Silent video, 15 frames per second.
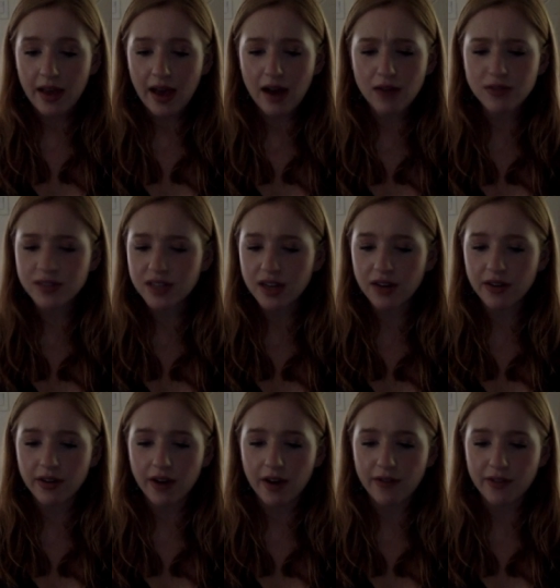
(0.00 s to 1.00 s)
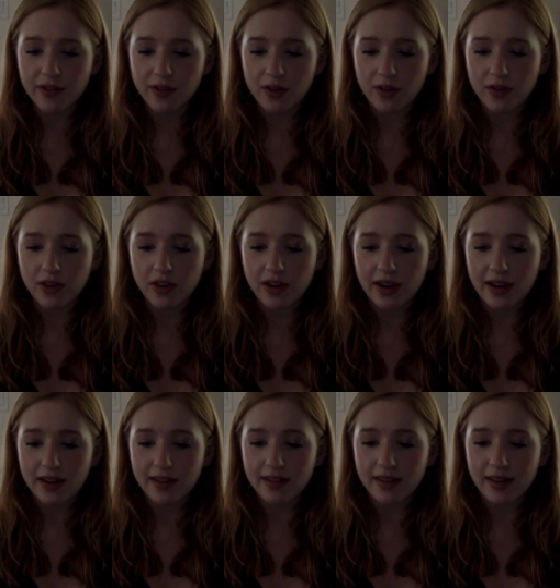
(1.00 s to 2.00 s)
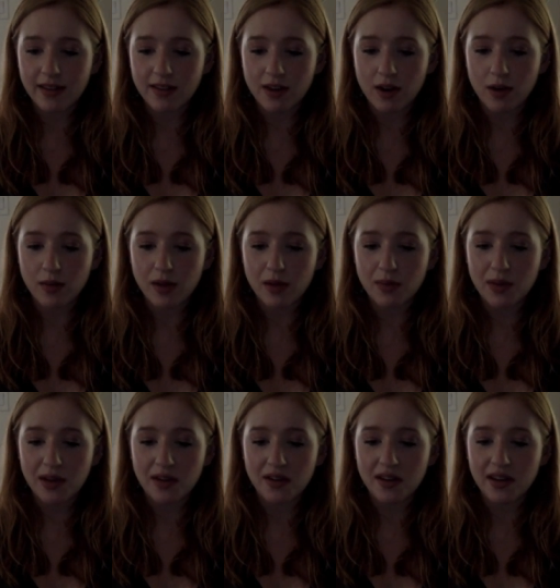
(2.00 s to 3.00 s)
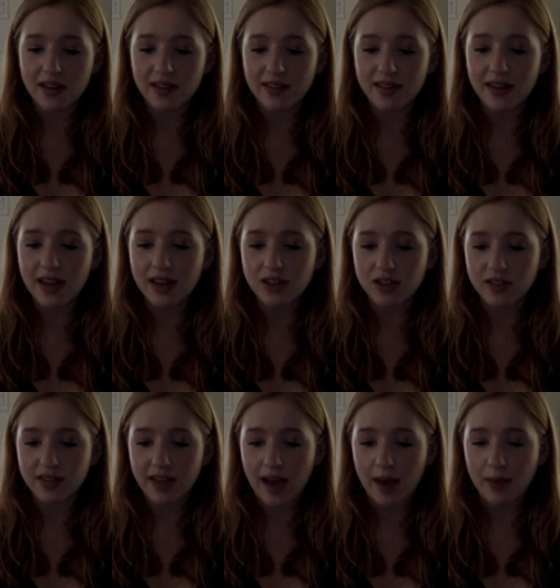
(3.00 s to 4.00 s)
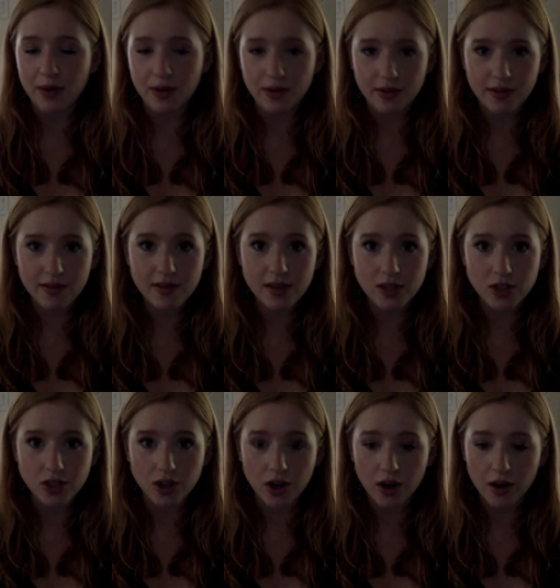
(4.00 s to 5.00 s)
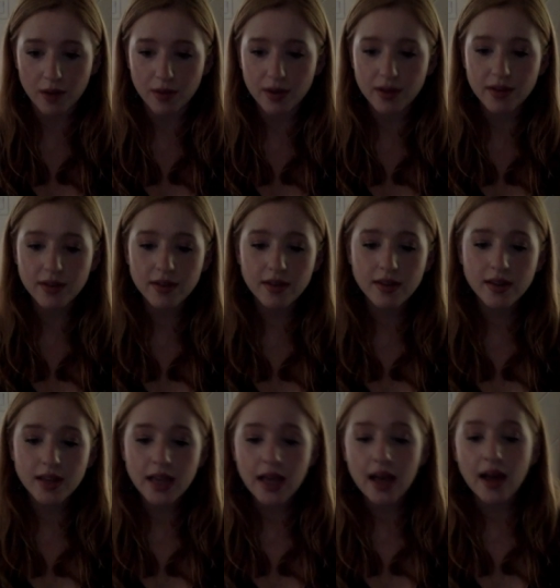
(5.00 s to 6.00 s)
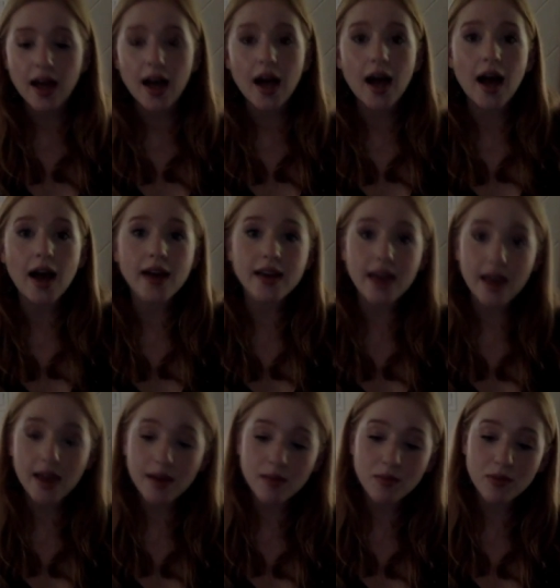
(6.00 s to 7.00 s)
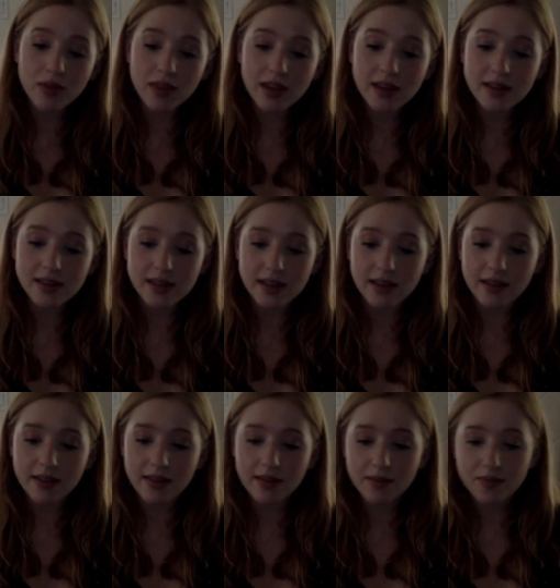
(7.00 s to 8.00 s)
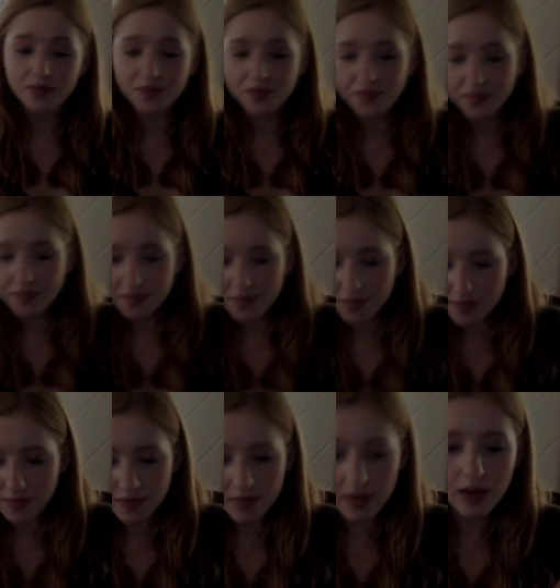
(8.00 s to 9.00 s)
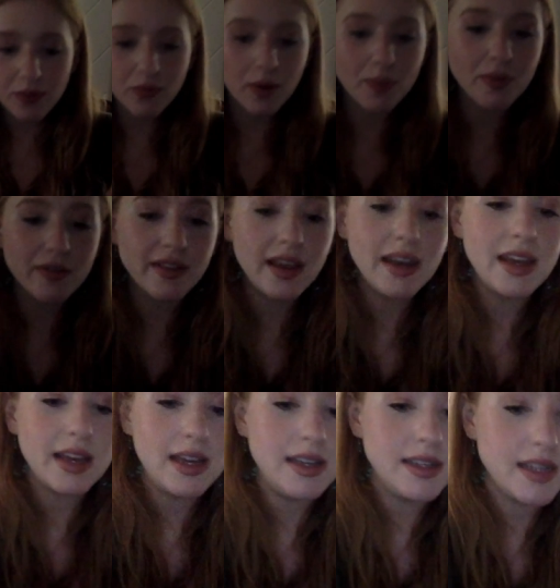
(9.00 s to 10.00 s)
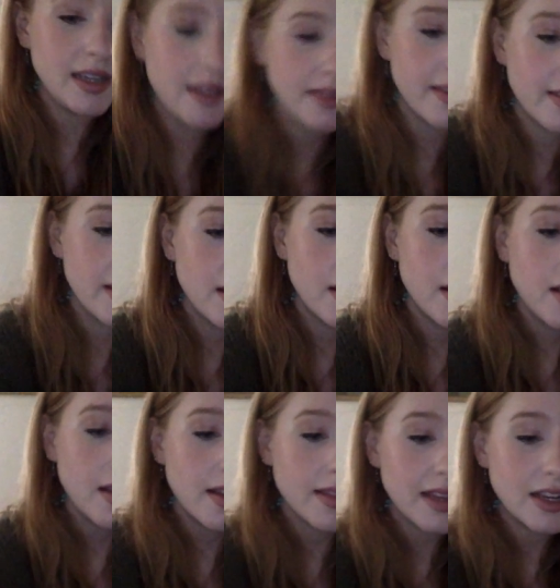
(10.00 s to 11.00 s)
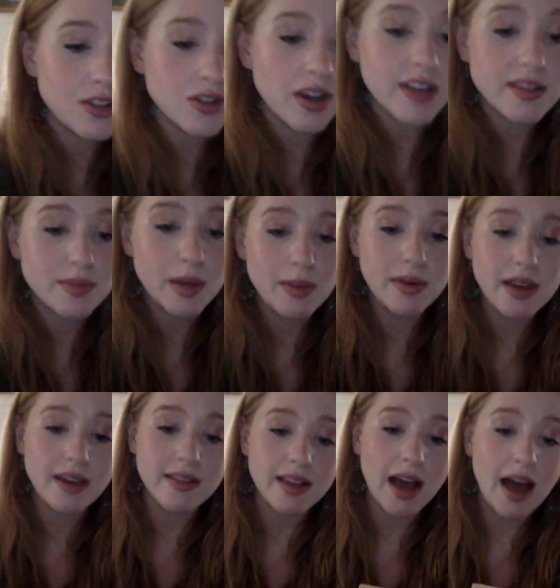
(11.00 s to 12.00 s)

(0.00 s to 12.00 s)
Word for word: How dare an officer of the United States Army appear in his nation's capital in such garb? I came with Indians, representing Indians. They trust me because